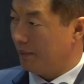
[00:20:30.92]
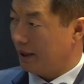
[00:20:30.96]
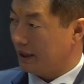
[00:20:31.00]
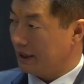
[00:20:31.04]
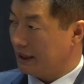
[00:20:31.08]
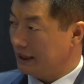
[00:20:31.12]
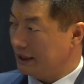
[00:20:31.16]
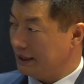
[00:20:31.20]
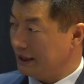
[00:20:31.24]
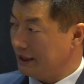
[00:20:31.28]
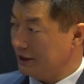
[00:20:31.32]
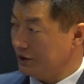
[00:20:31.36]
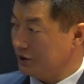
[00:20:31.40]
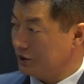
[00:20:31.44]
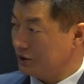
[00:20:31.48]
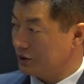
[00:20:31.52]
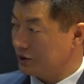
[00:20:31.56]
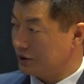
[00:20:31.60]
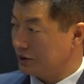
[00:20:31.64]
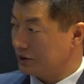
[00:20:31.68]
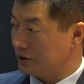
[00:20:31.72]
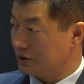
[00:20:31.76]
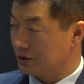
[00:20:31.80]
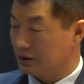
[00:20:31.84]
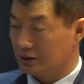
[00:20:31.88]

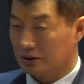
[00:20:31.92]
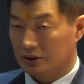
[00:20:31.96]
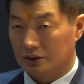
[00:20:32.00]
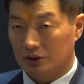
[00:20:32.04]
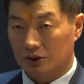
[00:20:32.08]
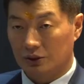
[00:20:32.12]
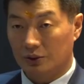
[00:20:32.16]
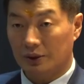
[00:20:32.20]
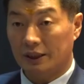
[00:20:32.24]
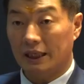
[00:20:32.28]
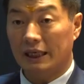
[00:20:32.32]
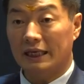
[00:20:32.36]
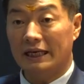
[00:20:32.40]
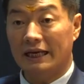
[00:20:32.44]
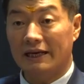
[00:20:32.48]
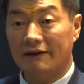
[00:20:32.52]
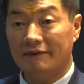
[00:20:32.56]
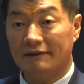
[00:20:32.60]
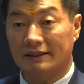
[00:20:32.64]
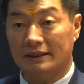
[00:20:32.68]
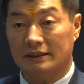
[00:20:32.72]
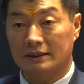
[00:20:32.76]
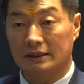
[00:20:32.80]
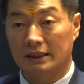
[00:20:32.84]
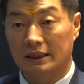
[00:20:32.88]
Bangladesh, you can
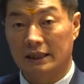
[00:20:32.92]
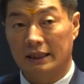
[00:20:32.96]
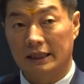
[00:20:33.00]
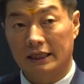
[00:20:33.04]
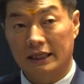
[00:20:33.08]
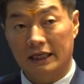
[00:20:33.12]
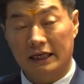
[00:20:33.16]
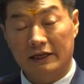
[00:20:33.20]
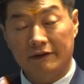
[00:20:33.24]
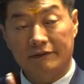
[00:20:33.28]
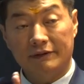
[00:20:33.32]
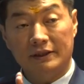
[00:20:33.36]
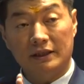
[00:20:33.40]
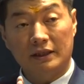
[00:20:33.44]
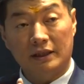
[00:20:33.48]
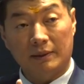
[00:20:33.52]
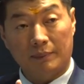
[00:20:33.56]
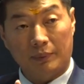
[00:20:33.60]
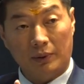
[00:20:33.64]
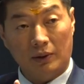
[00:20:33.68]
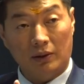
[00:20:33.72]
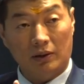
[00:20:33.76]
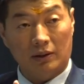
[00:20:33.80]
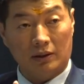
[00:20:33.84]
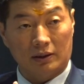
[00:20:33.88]
name it, even in
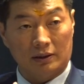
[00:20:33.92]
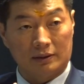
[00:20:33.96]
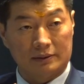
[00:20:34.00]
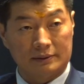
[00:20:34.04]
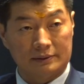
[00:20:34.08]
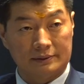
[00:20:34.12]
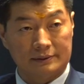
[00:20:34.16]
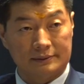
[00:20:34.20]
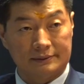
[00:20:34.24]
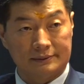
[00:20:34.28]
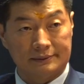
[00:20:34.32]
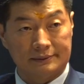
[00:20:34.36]
Nepal.